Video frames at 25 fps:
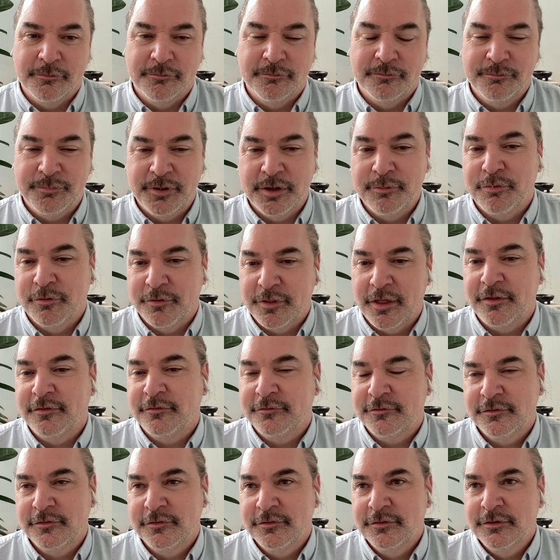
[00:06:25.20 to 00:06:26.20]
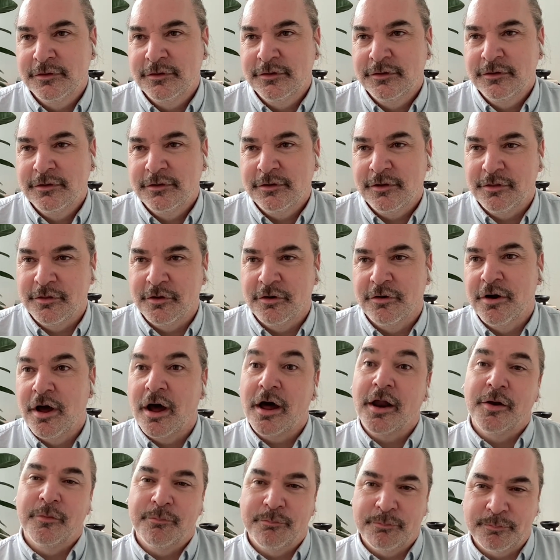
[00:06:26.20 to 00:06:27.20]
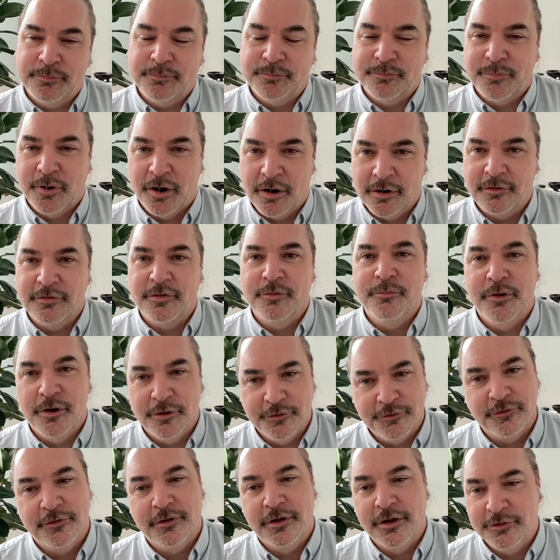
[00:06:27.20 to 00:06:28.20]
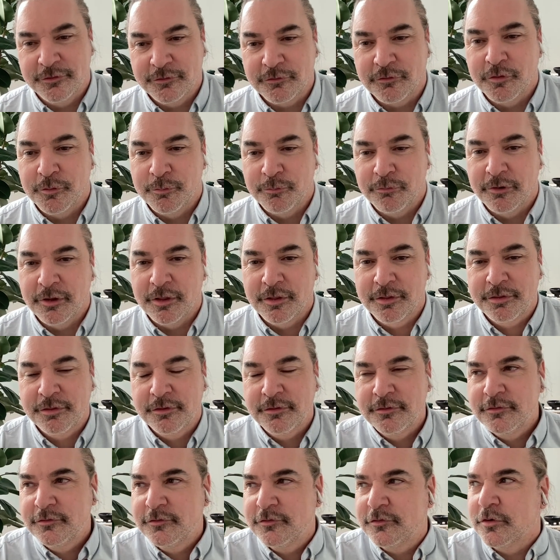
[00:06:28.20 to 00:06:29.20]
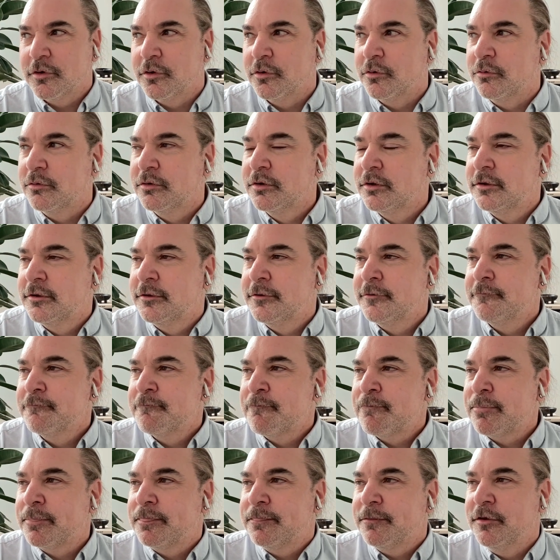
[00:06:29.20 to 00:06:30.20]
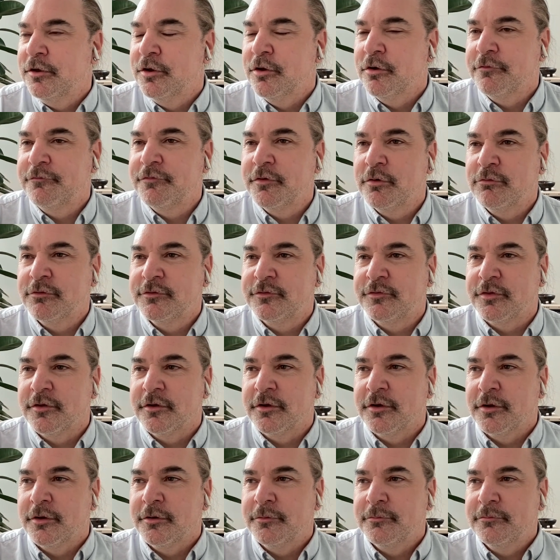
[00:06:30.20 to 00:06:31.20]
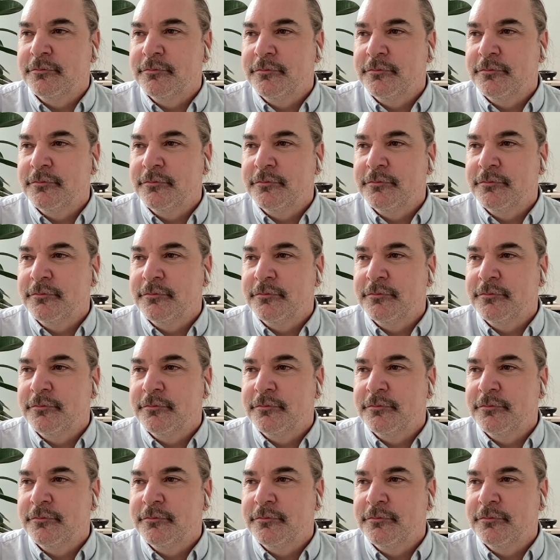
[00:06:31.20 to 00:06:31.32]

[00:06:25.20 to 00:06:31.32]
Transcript: people that they're not a part of the marginalized group with. So, if it was the